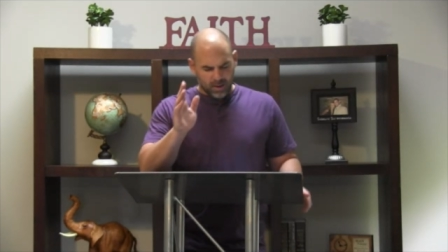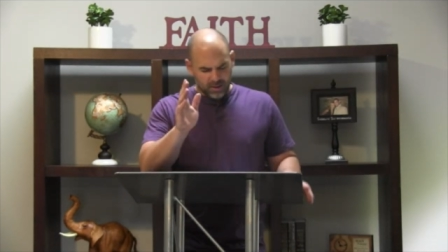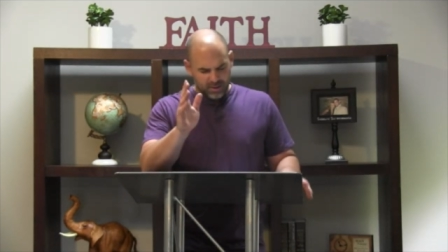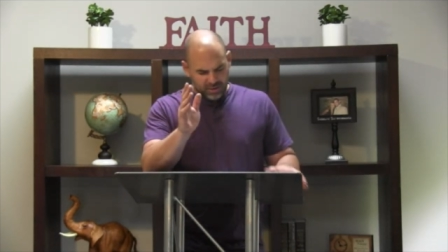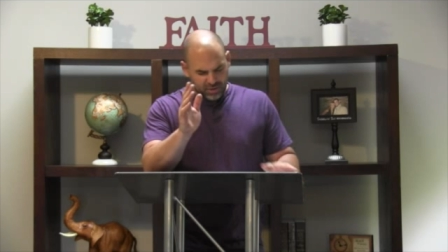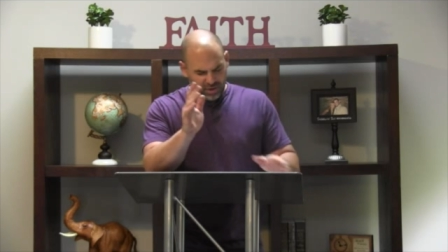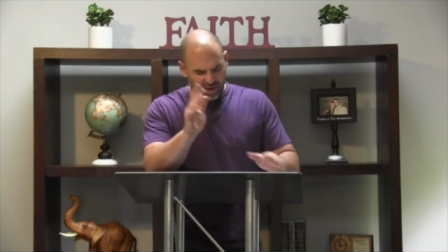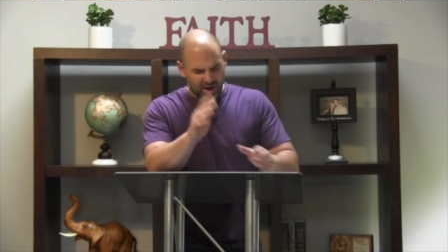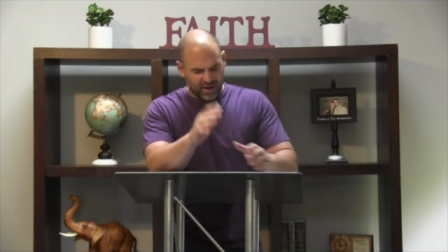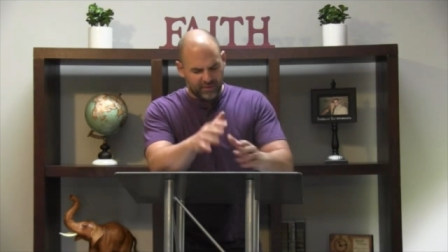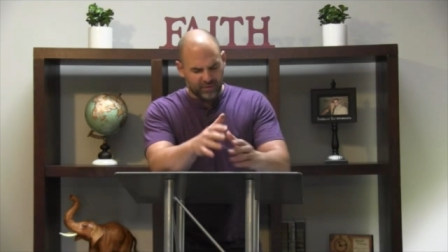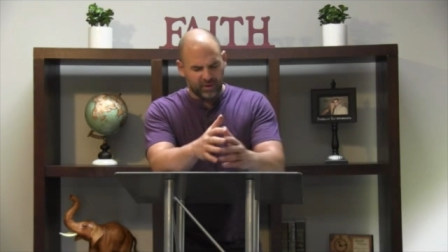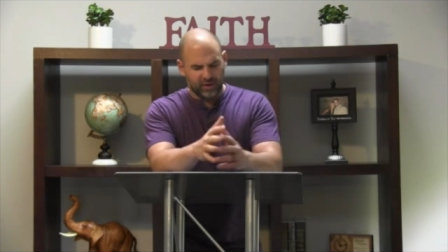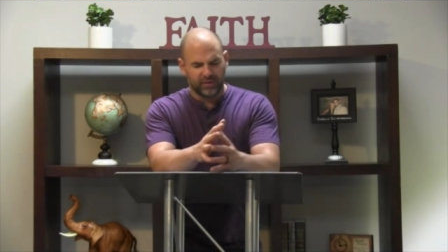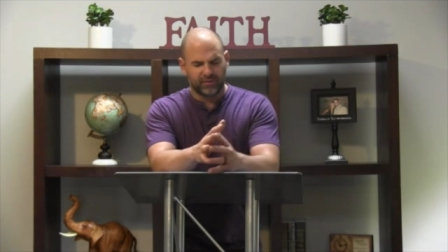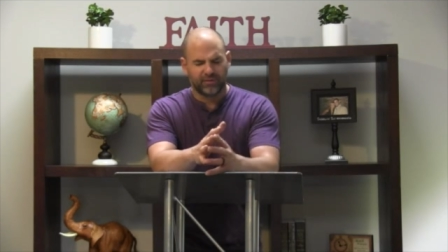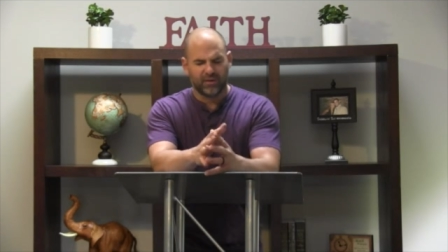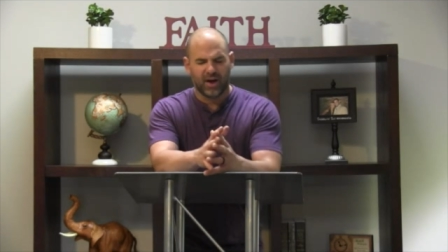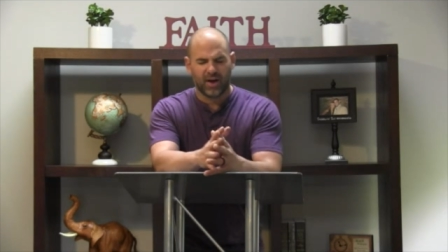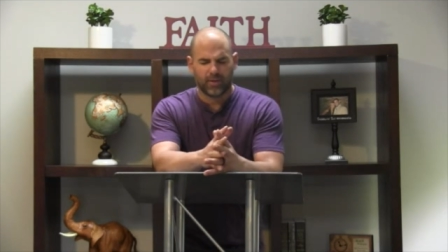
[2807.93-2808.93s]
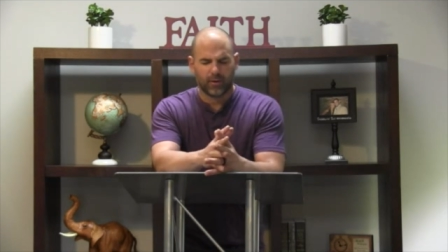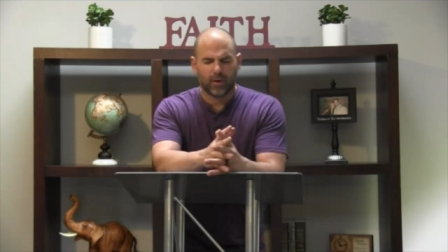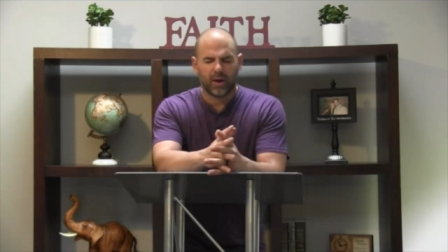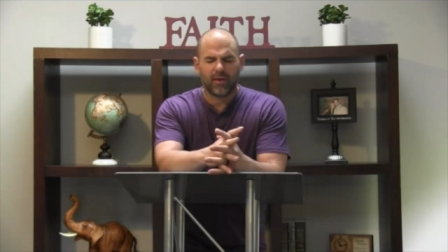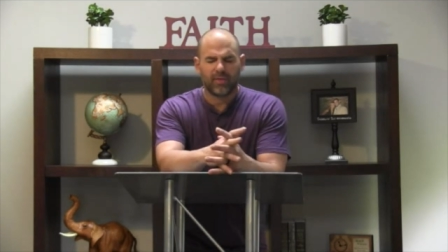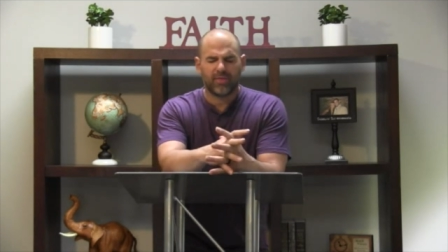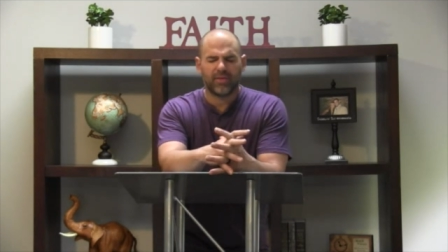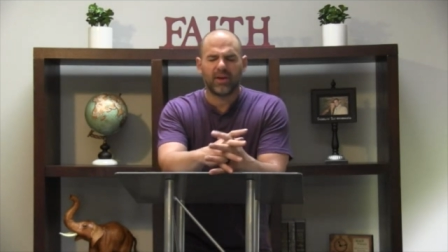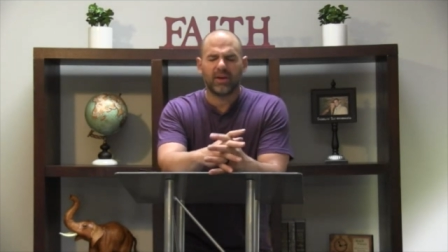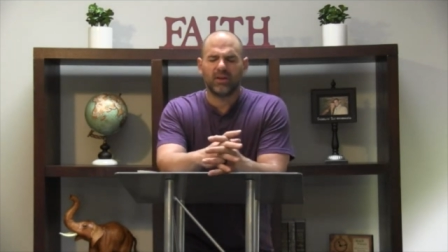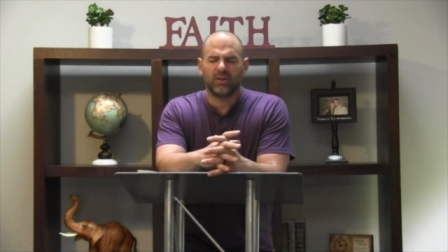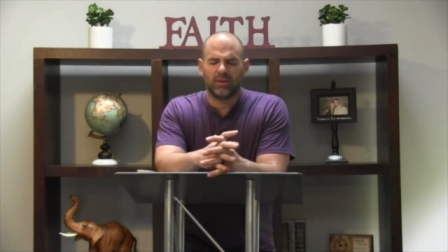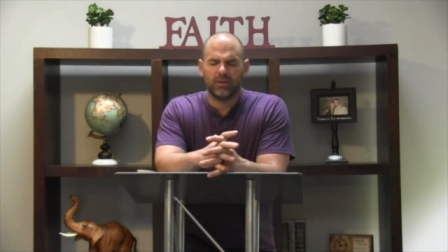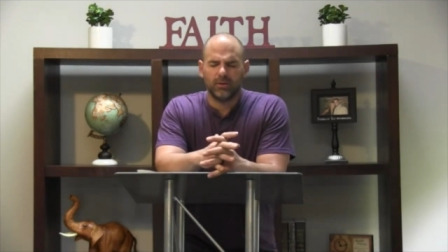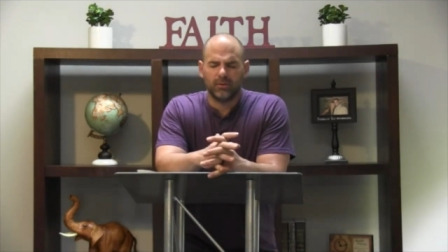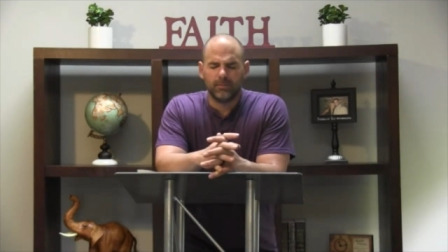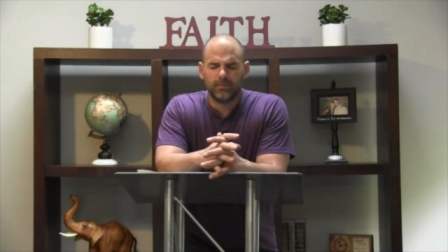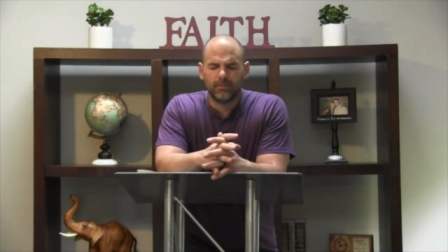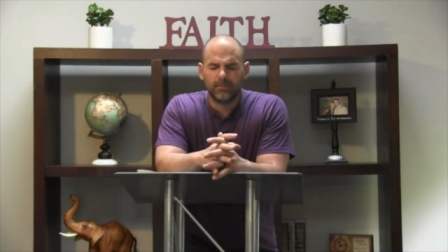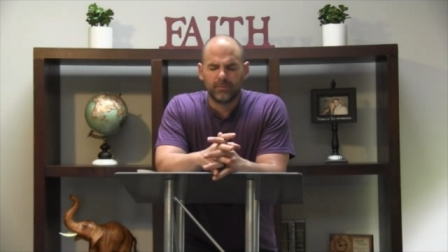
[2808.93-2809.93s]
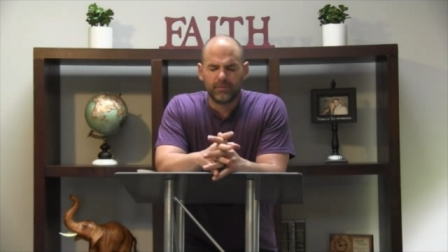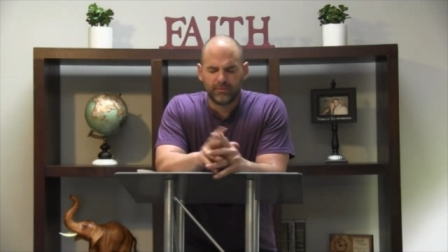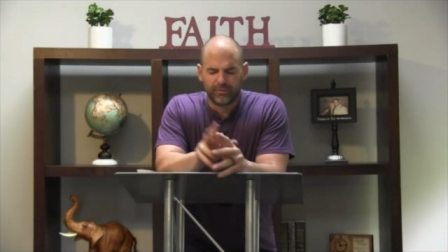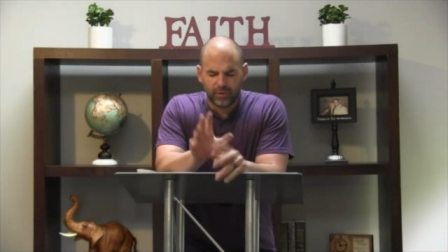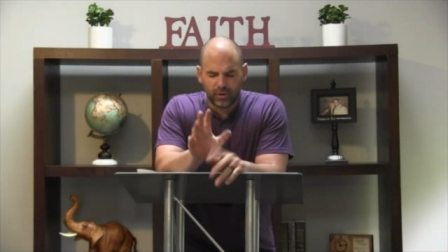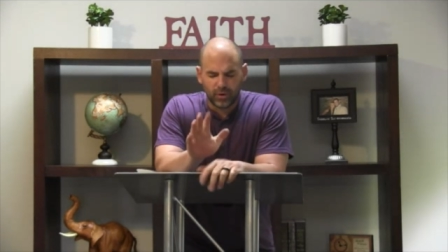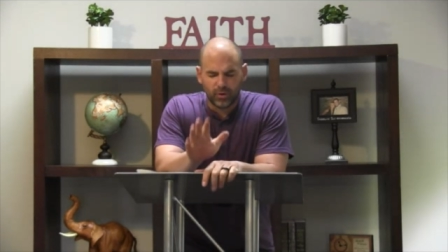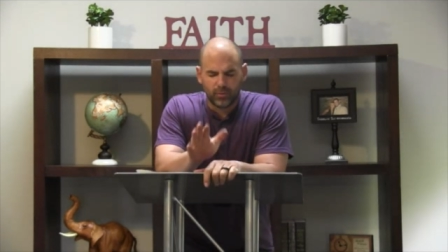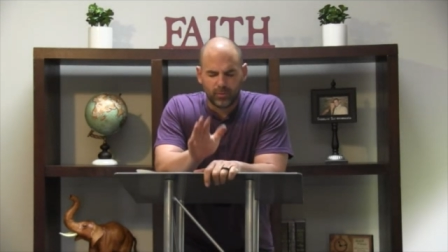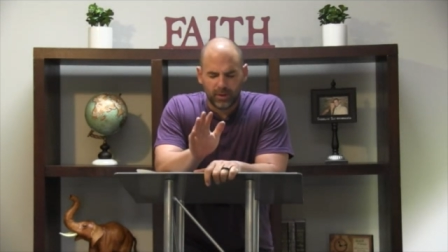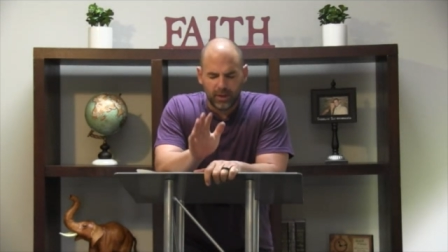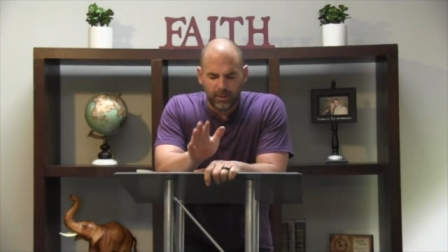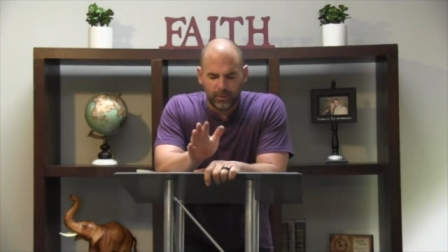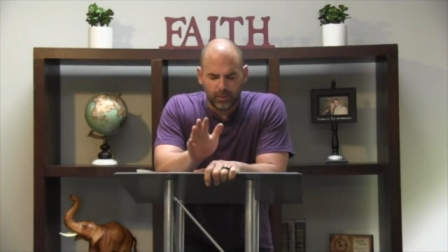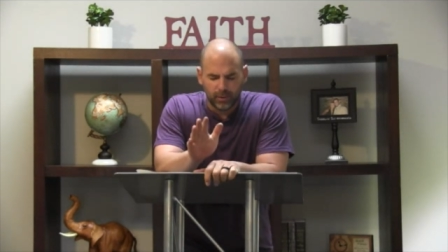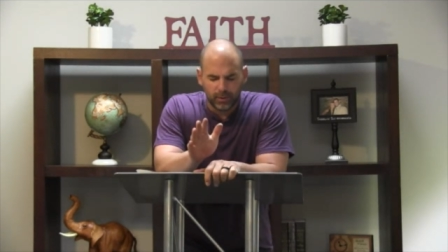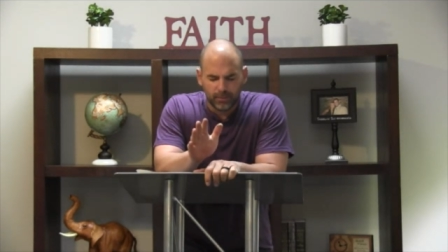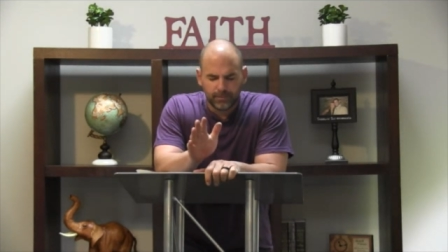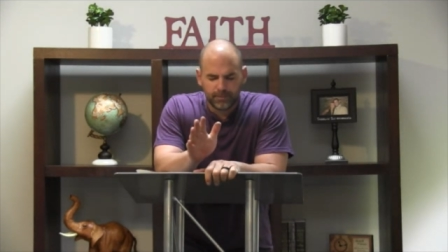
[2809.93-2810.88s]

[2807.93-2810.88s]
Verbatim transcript: Dear Heavenly Father, I thank you for your people.